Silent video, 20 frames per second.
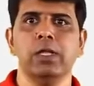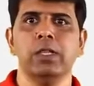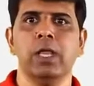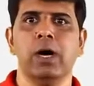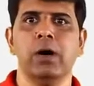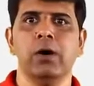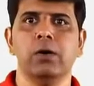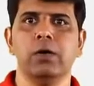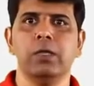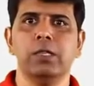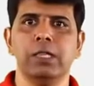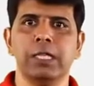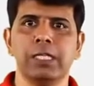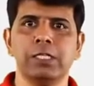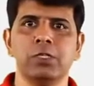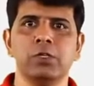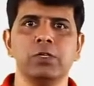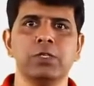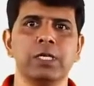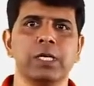Now
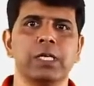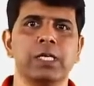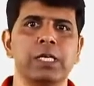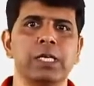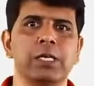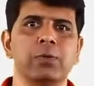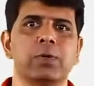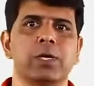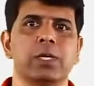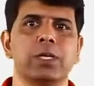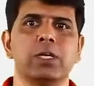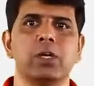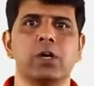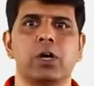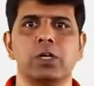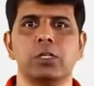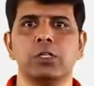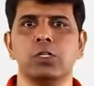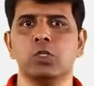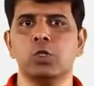let's use a keyword
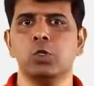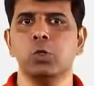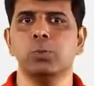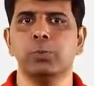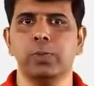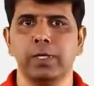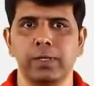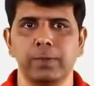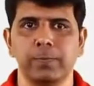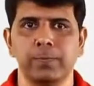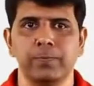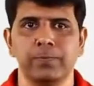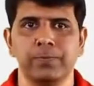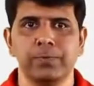called super.